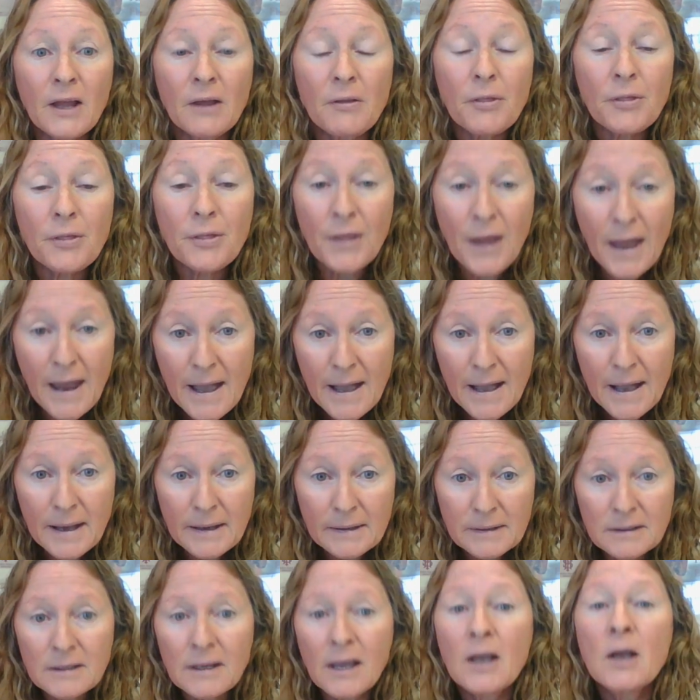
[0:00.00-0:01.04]

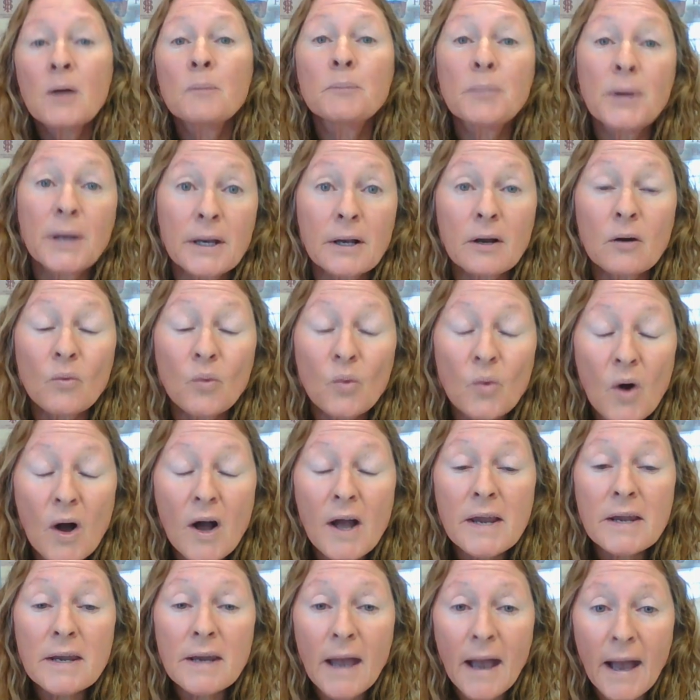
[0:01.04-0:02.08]
Then pick
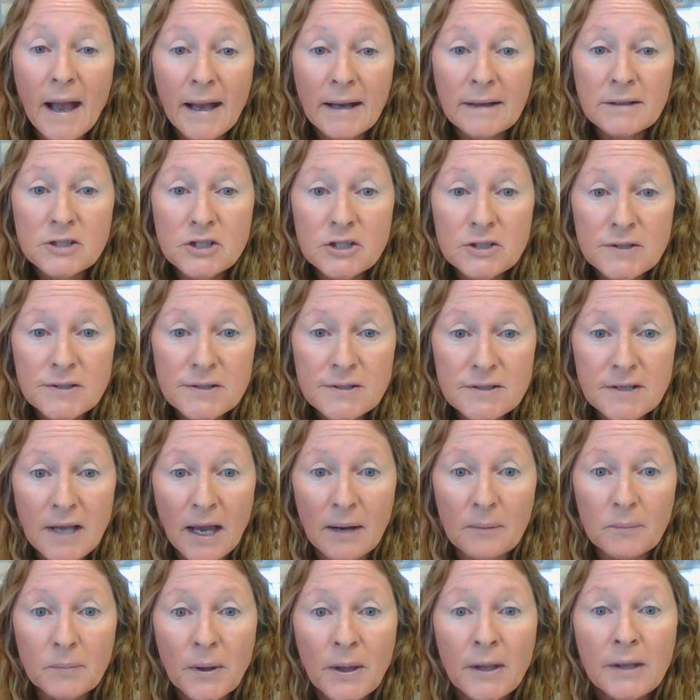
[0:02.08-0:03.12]
one action
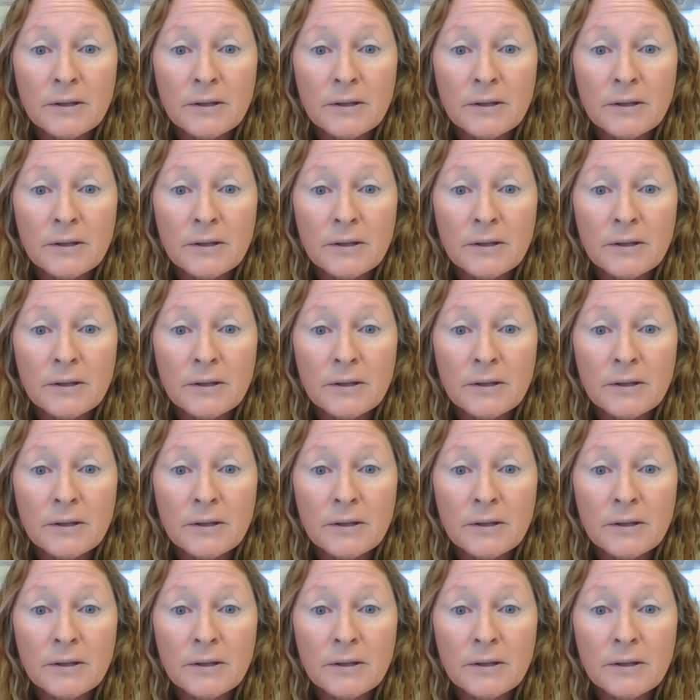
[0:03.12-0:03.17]
step